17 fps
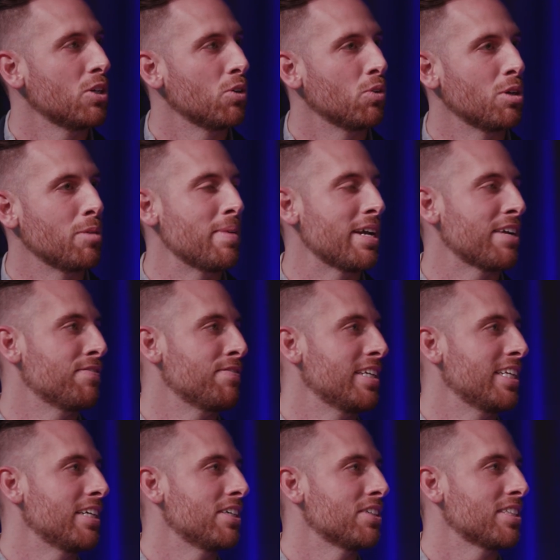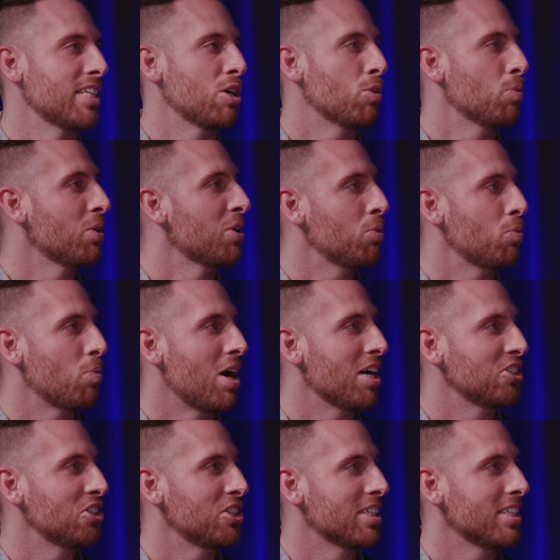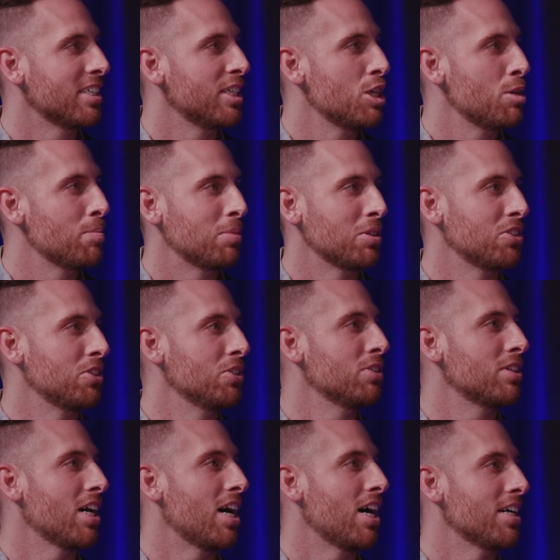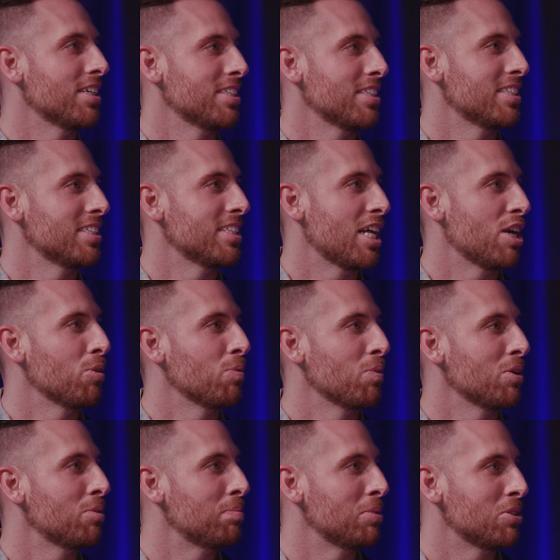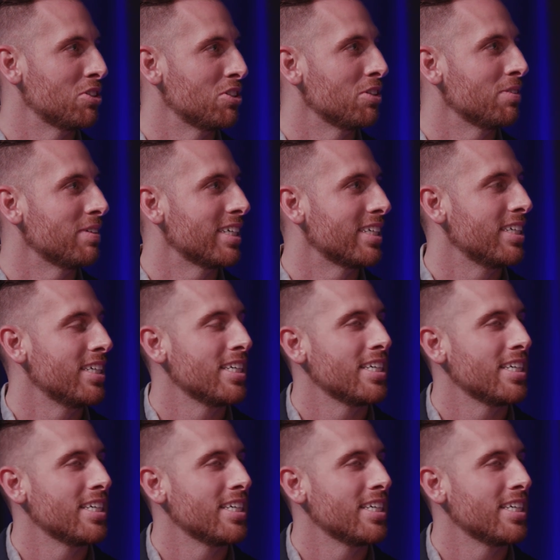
We want to make videos that are worth watching, pursue causes that are worth pursuing.